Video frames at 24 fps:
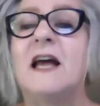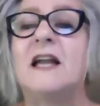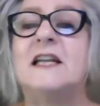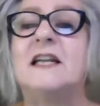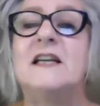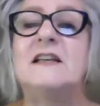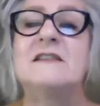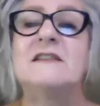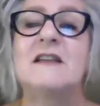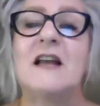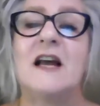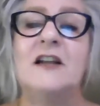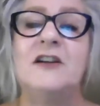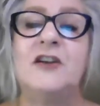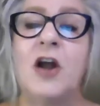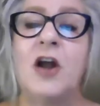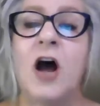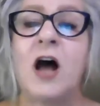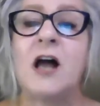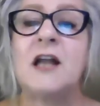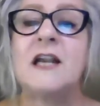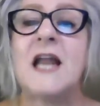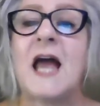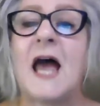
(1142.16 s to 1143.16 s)
that is, a
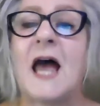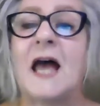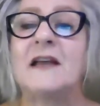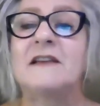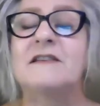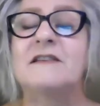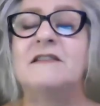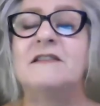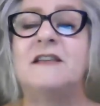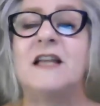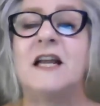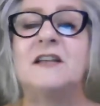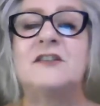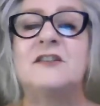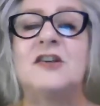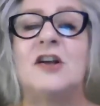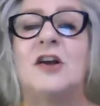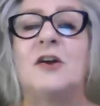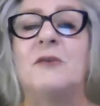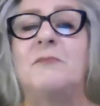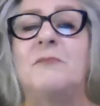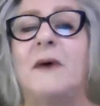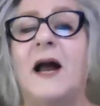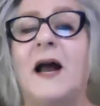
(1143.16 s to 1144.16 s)

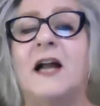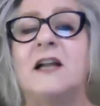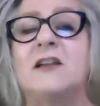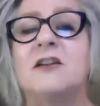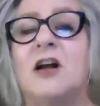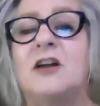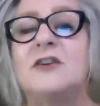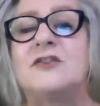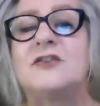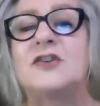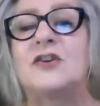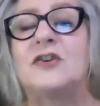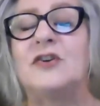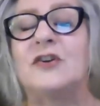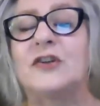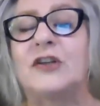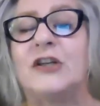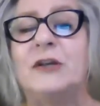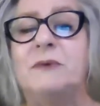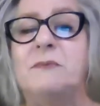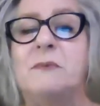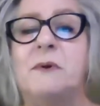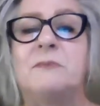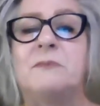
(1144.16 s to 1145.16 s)
non-accidental biological
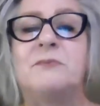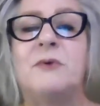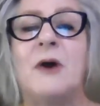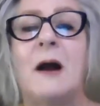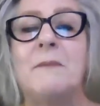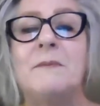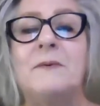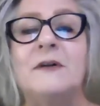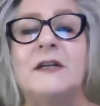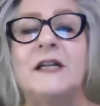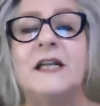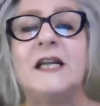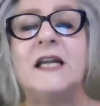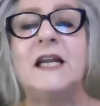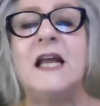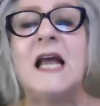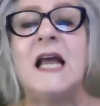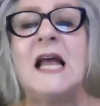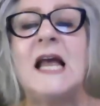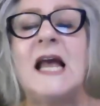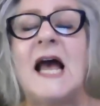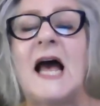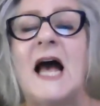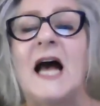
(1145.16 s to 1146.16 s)
human property,
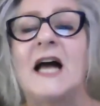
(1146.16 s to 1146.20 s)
